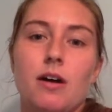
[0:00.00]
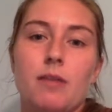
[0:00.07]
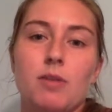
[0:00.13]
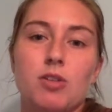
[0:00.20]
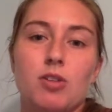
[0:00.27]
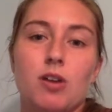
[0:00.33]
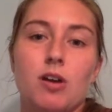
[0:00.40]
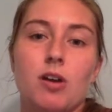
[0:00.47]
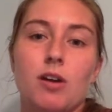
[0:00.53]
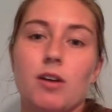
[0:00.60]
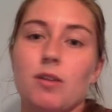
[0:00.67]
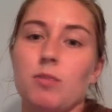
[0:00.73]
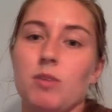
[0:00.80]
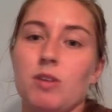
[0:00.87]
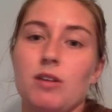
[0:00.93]
your scar
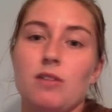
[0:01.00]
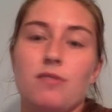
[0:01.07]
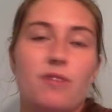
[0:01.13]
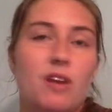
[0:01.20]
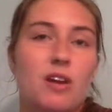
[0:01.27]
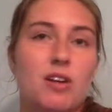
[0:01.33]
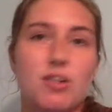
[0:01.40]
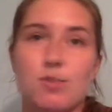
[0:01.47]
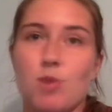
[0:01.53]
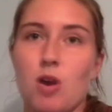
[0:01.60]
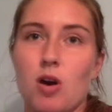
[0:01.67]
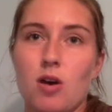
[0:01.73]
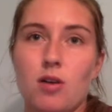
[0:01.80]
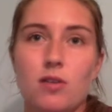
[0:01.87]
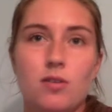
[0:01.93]
could be very
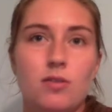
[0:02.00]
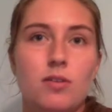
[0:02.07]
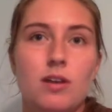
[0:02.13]
small